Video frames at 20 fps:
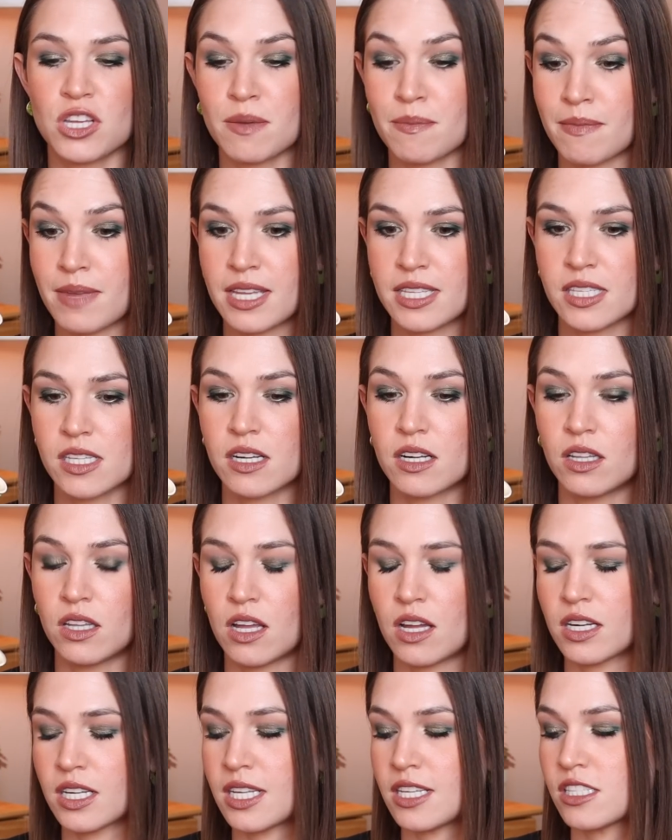It makes it a
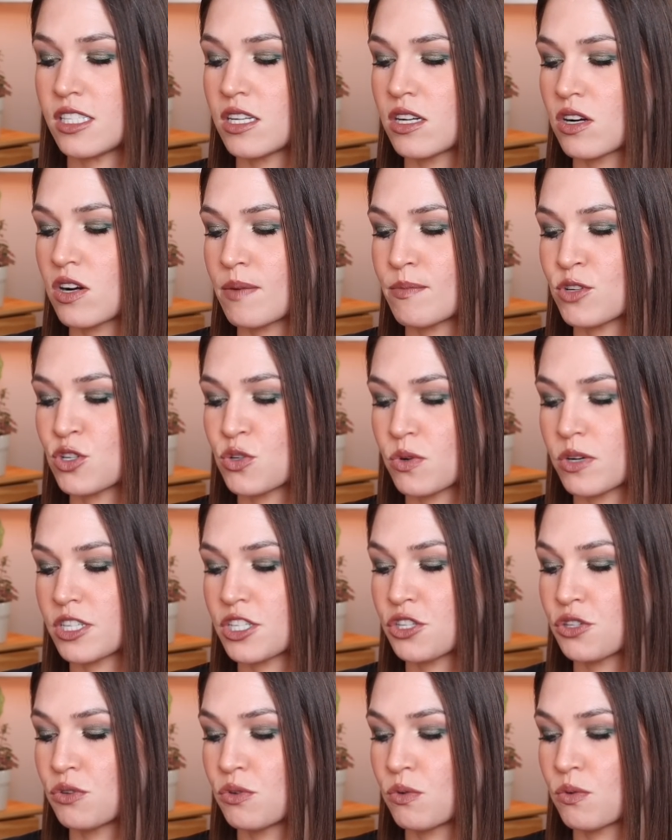lot easier, I'm sure,
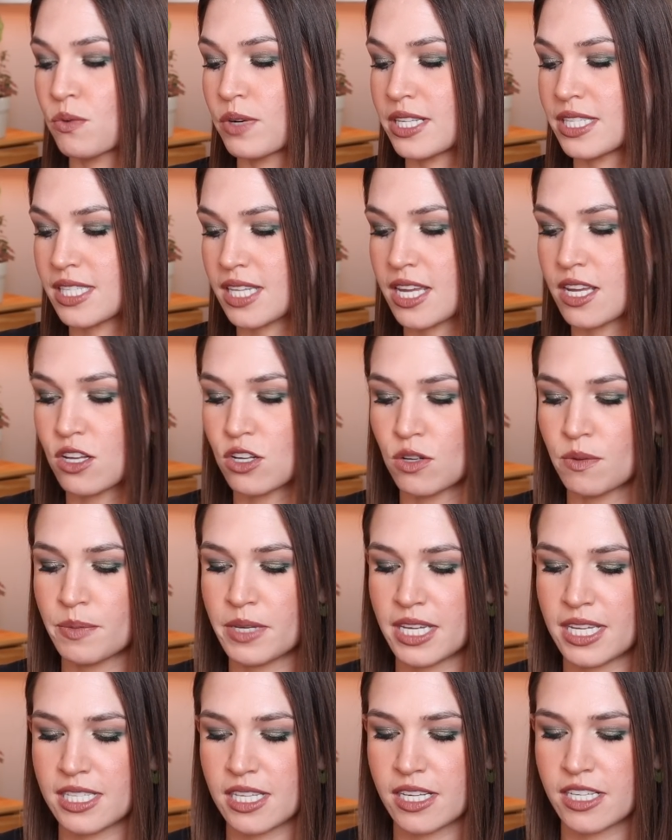to recycle
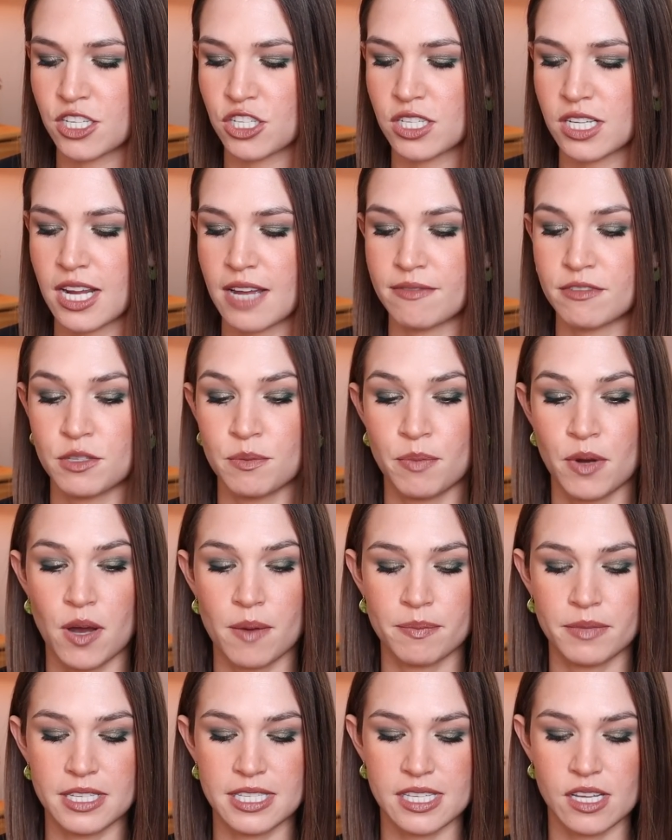because I just have to
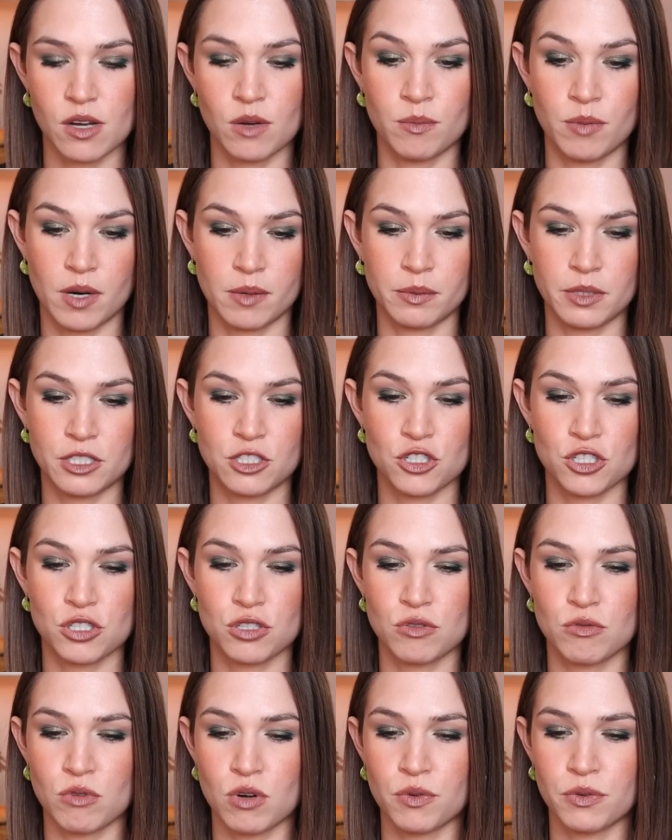pop this out, probably
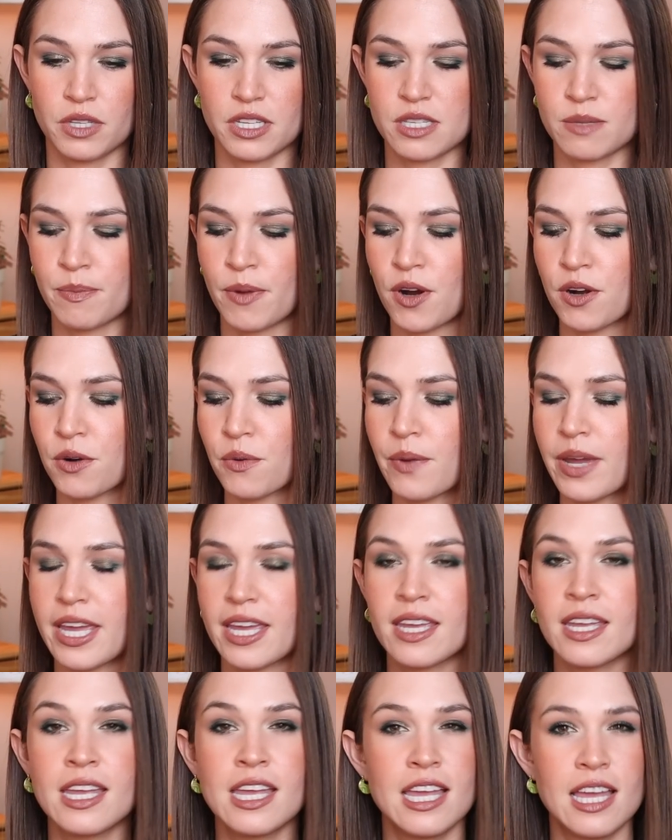just throw this part
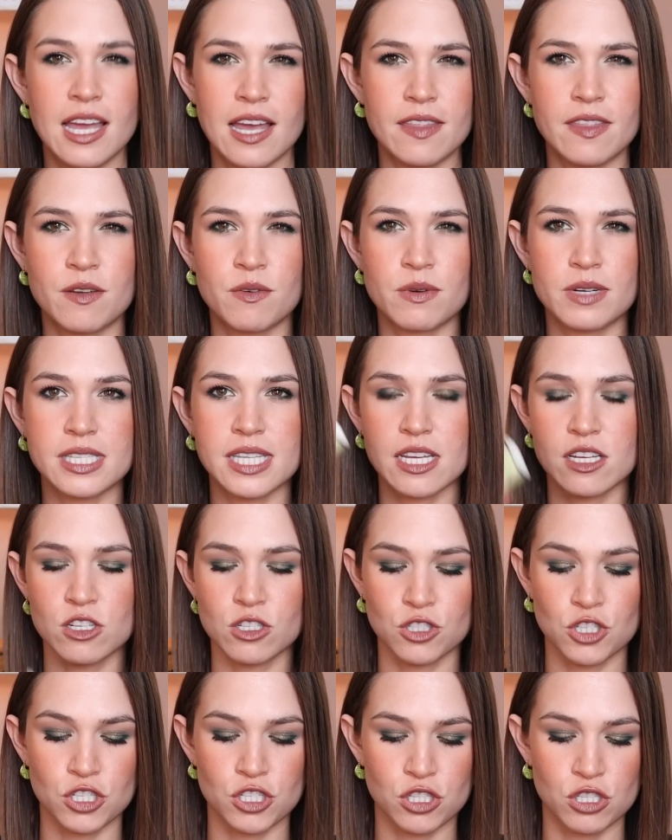away and then
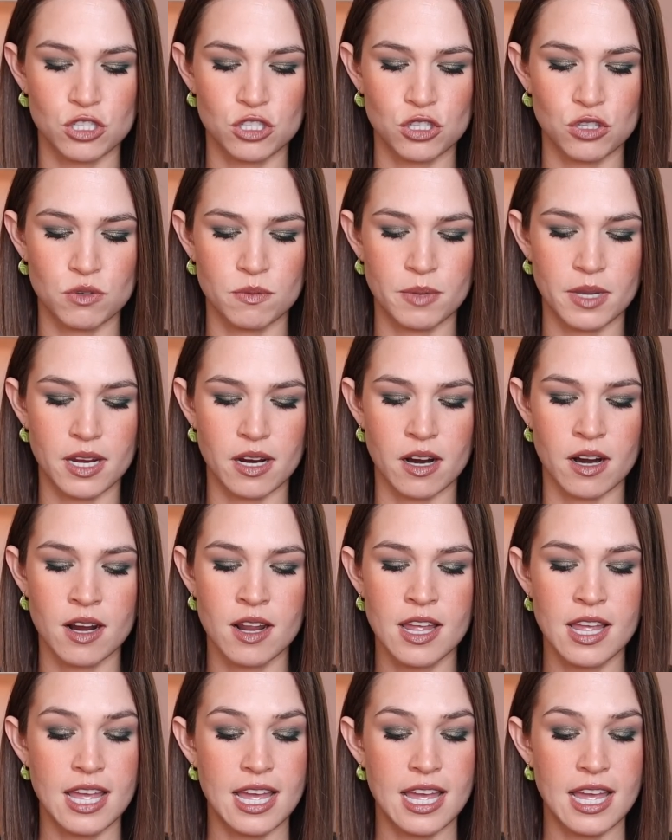recycle just the tube here.